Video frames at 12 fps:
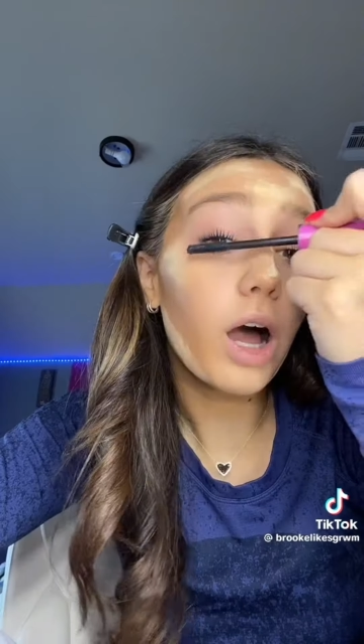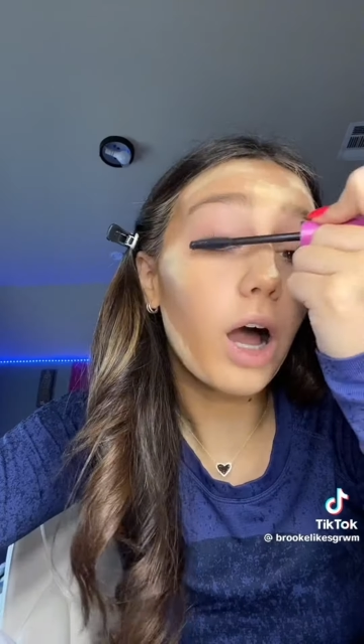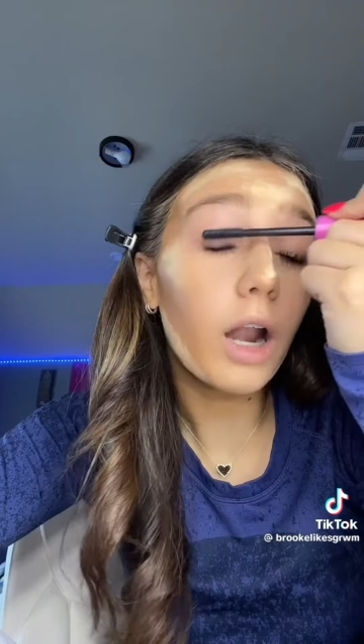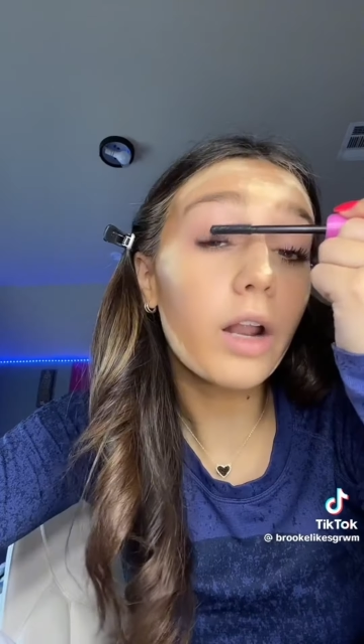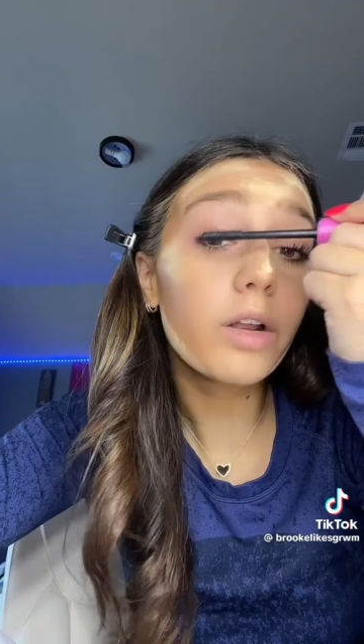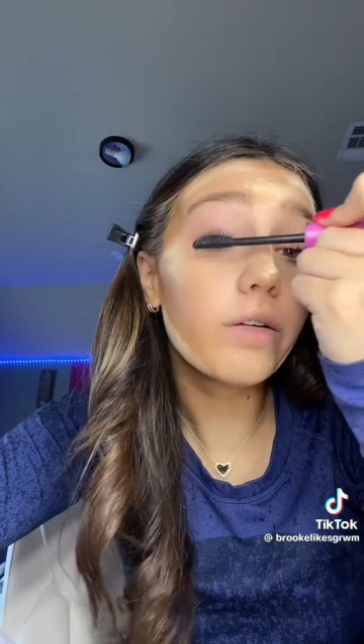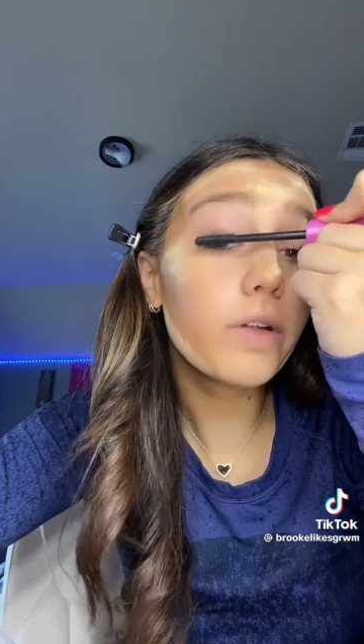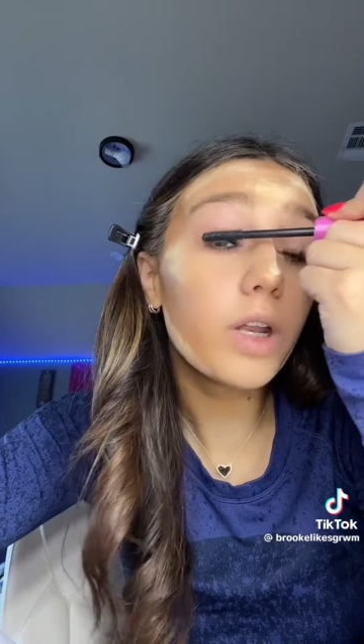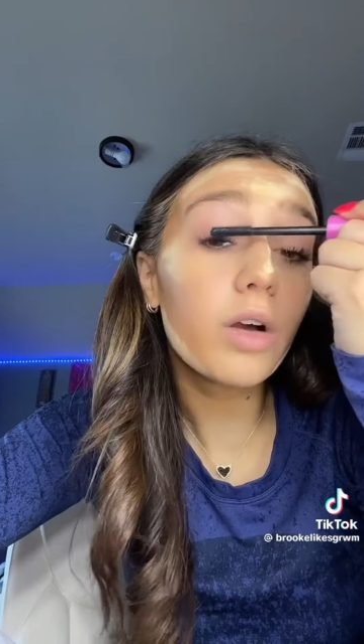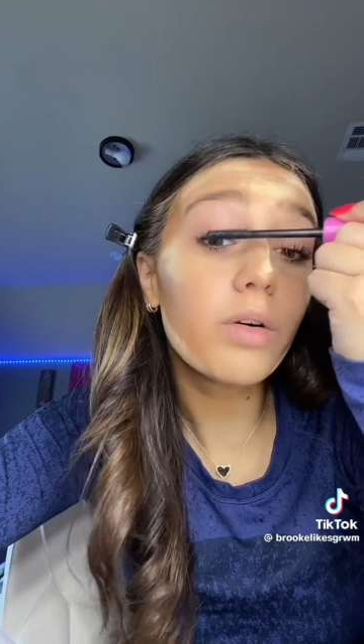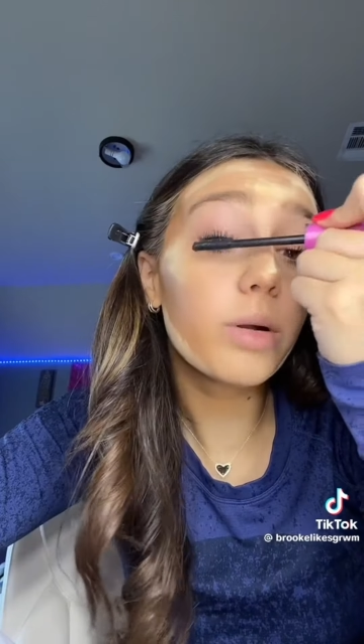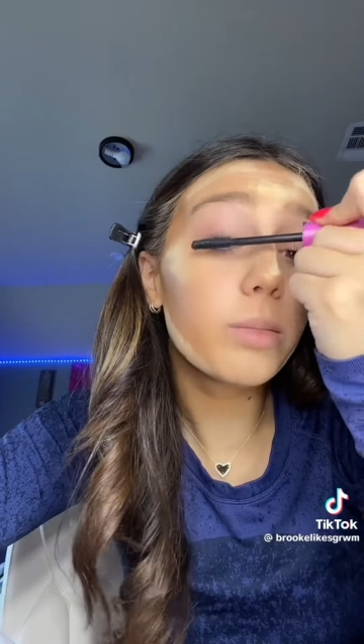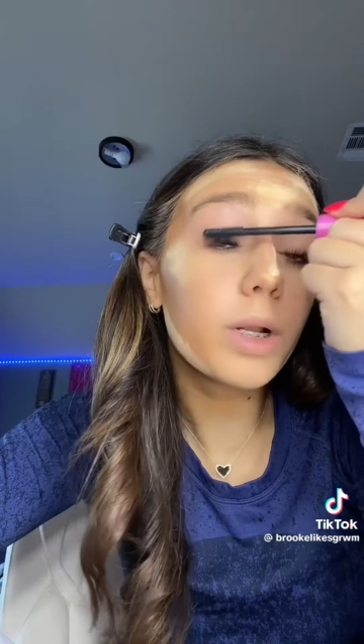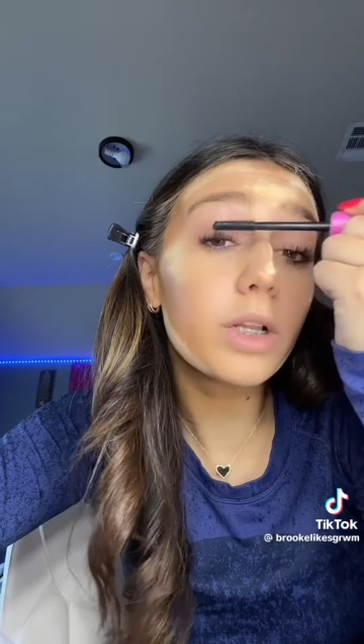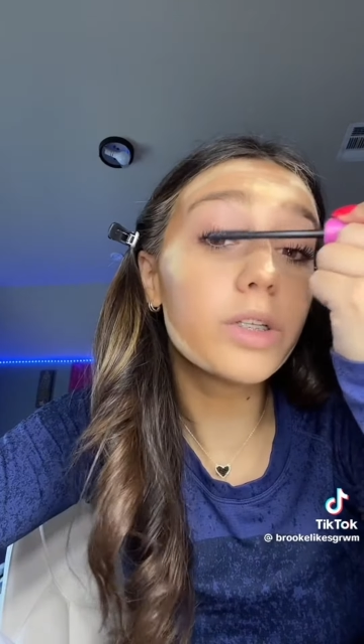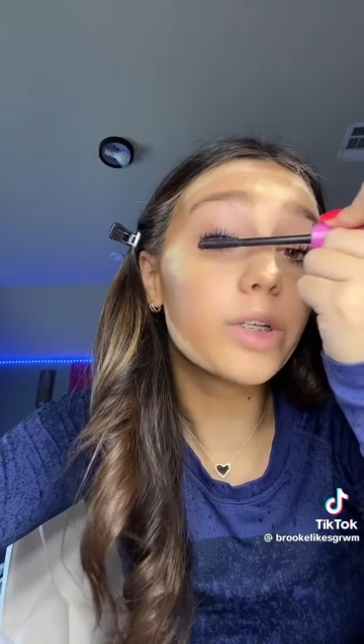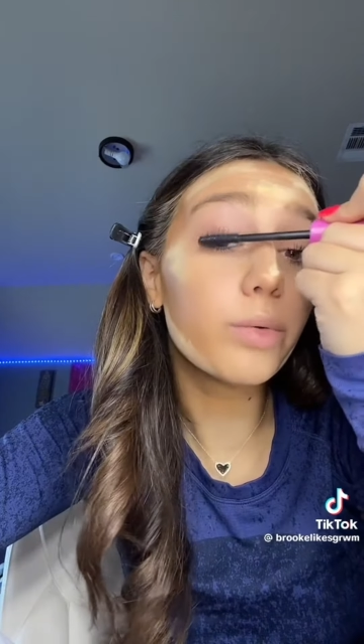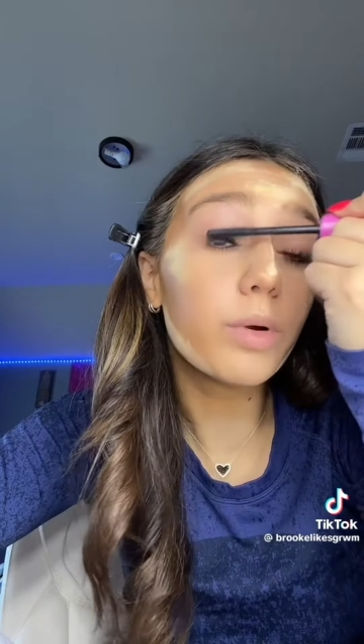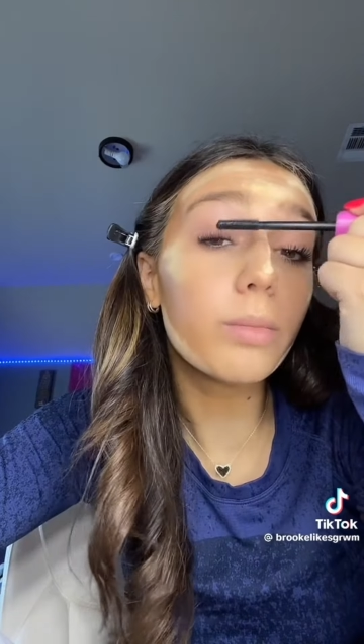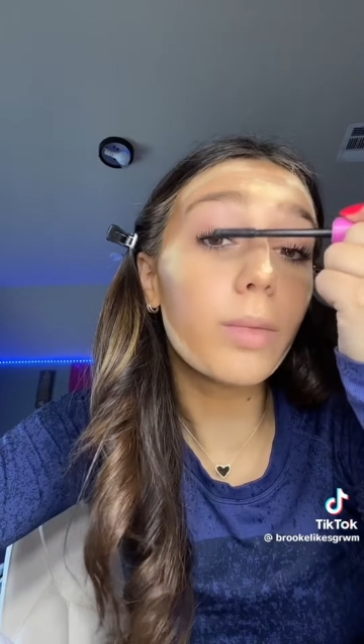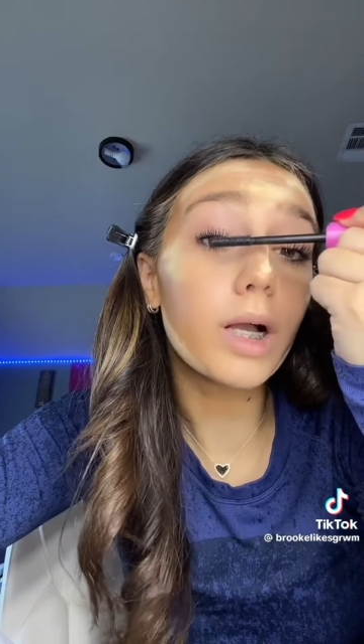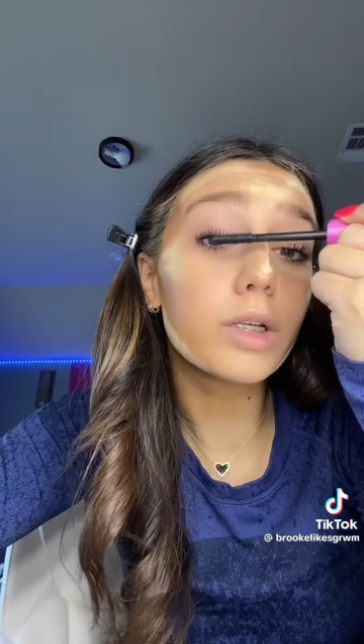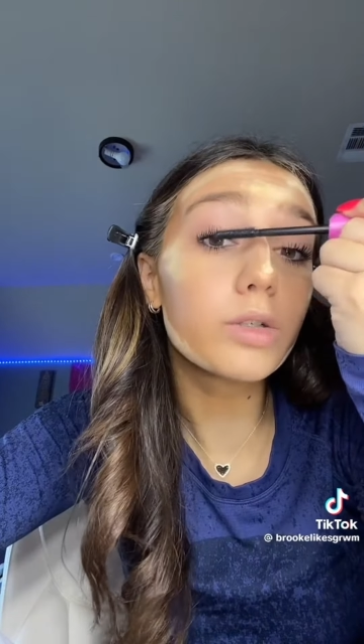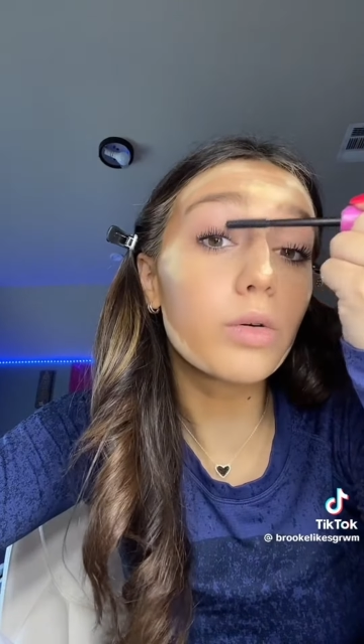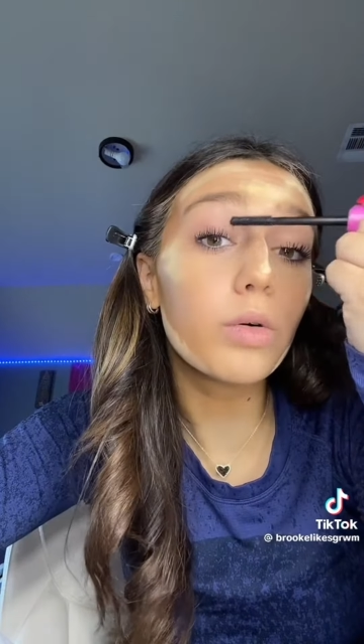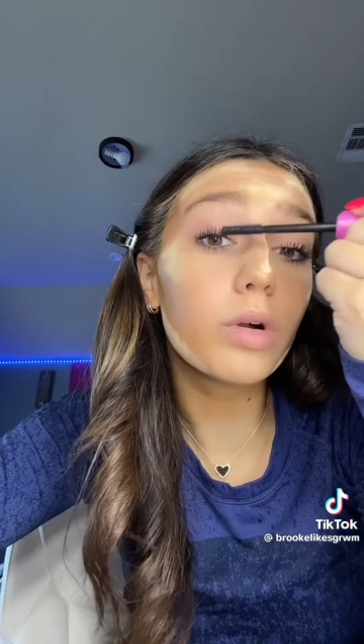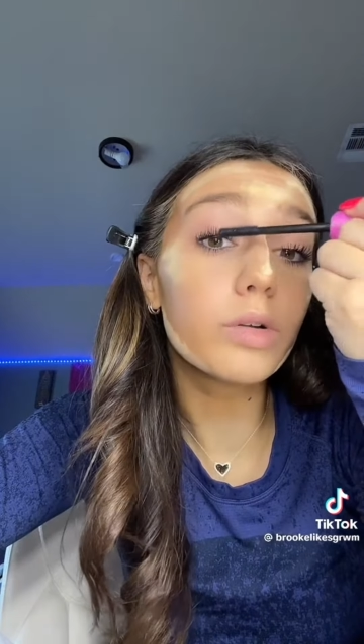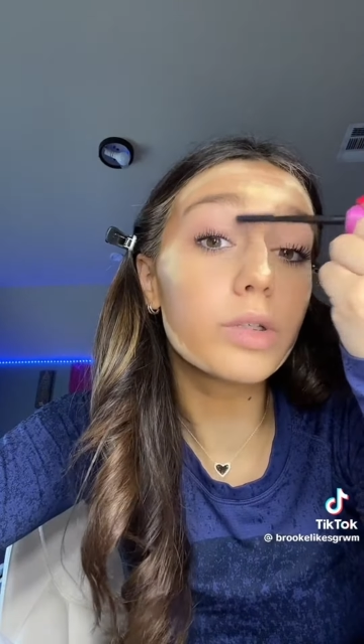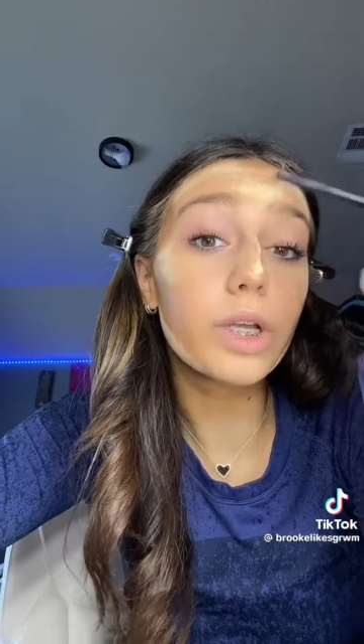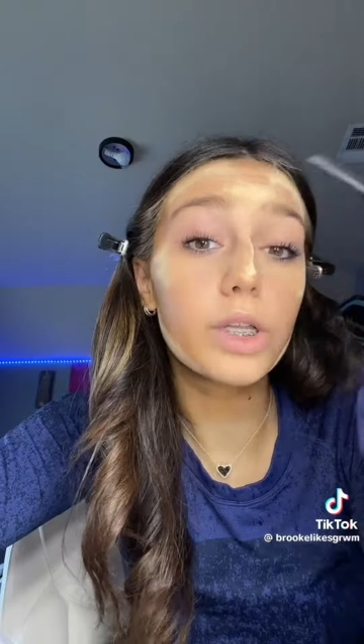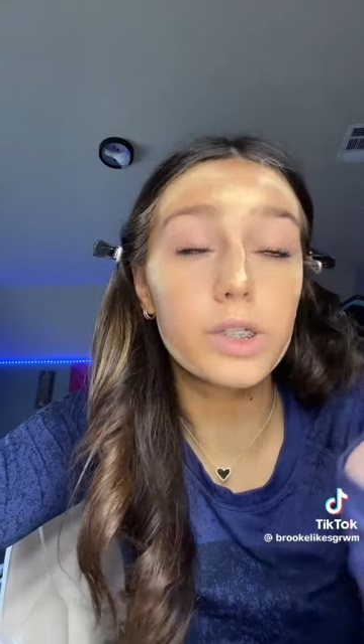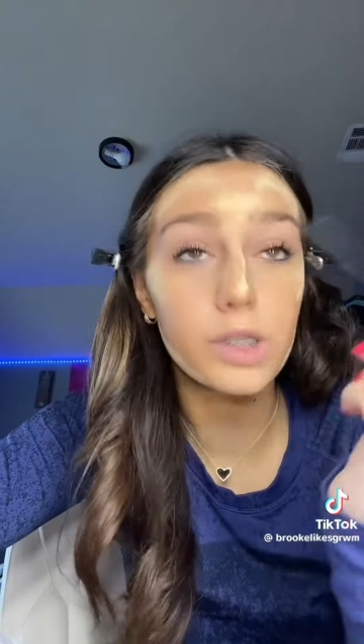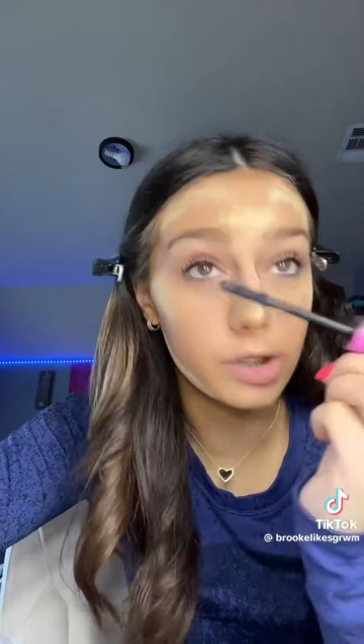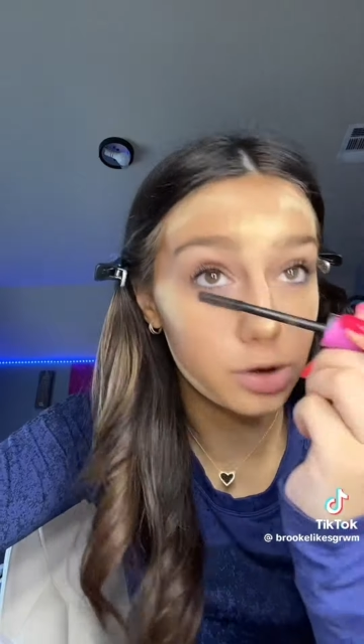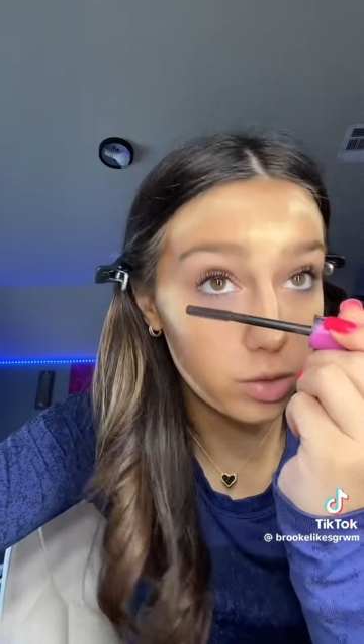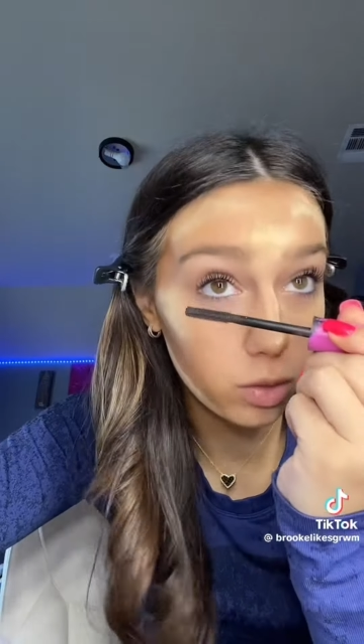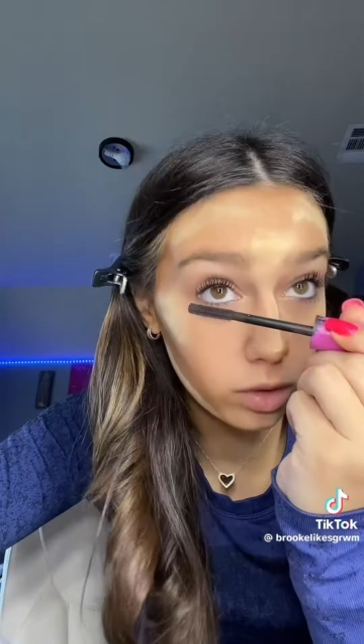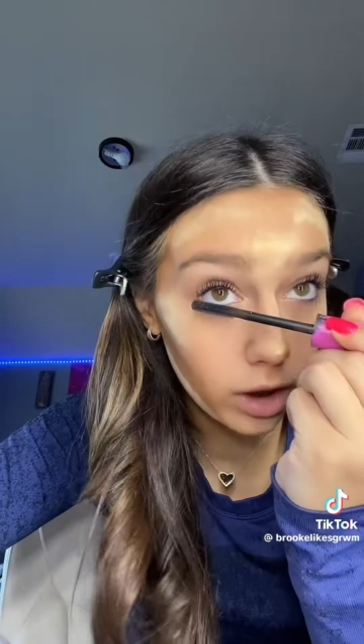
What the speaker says: I don't even know what I'm gonna do when my school goes against their school.